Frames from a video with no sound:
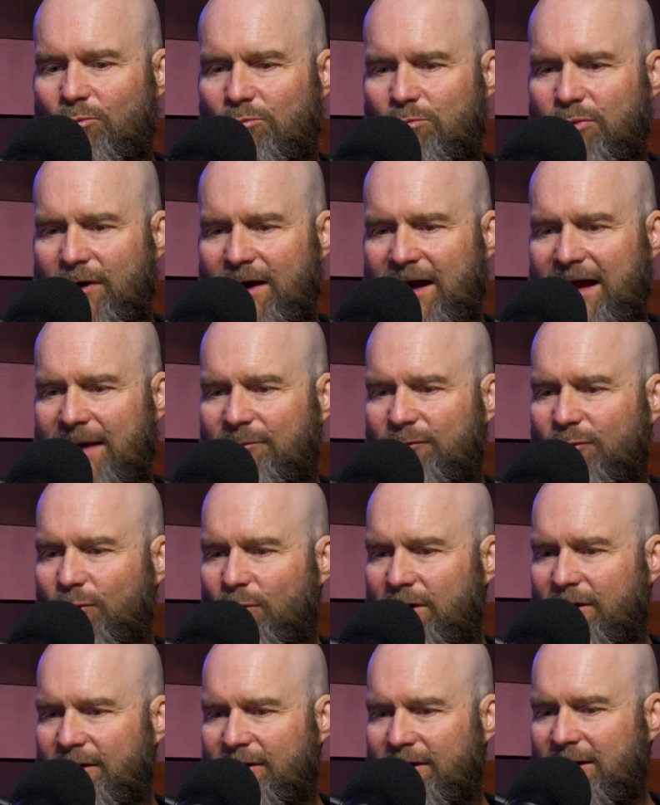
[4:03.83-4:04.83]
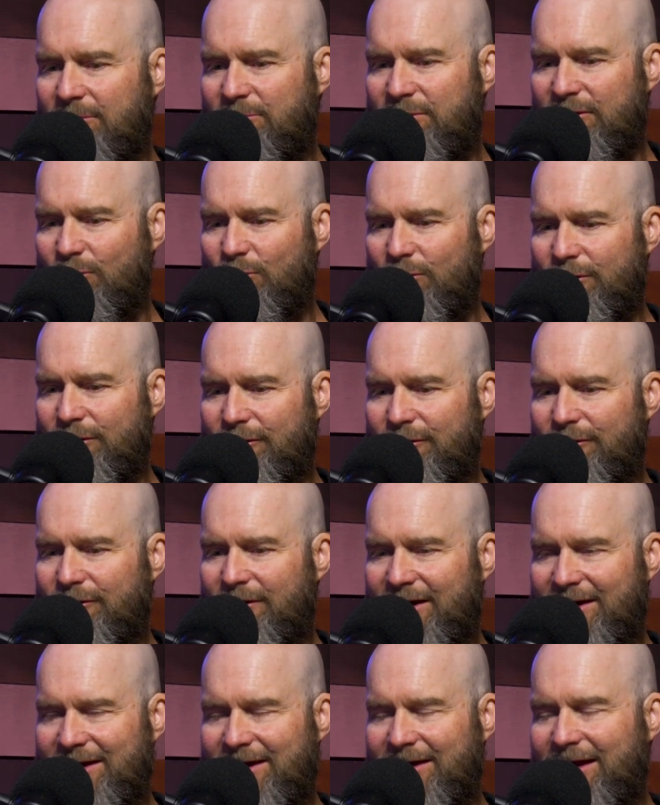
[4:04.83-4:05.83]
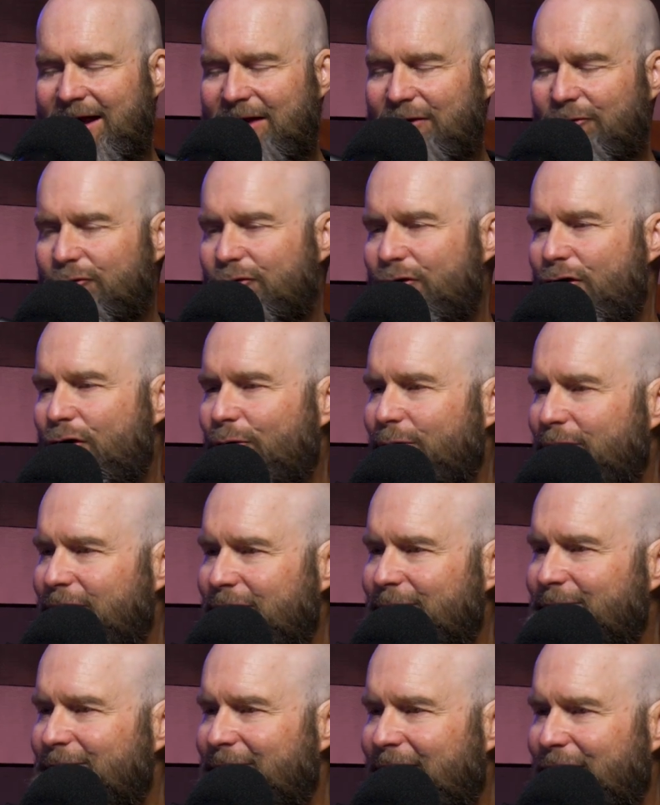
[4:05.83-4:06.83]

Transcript: perhaps welled up in Will, again, I don't know him.